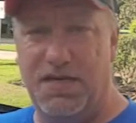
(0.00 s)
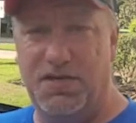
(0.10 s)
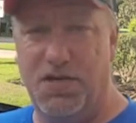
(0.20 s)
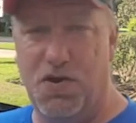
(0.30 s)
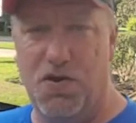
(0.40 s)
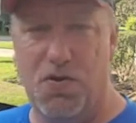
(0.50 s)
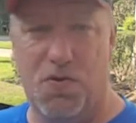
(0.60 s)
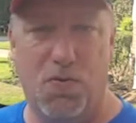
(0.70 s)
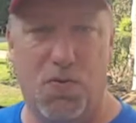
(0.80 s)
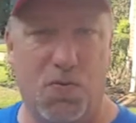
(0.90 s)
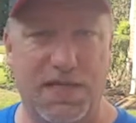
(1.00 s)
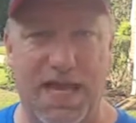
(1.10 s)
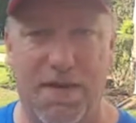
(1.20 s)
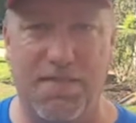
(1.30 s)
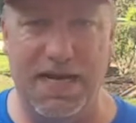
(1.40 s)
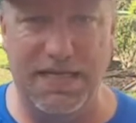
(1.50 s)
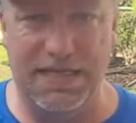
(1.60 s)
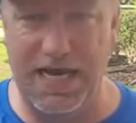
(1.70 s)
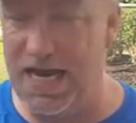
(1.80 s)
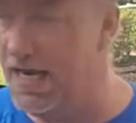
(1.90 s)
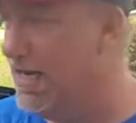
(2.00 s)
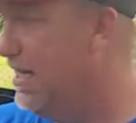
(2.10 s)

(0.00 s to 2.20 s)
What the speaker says: So with that being said,